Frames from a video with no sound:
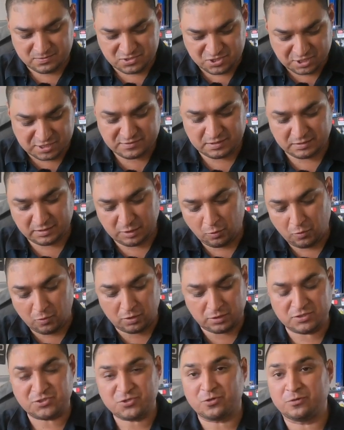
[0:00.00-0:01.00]
just on the whole
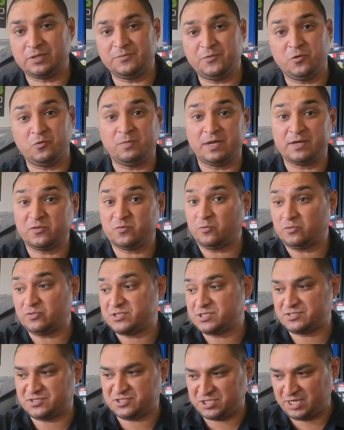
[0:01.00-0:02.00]
control arm, you might as well
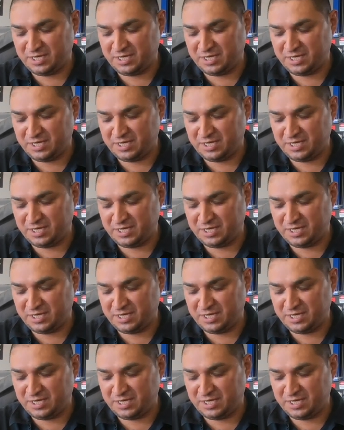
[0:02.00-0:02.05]
just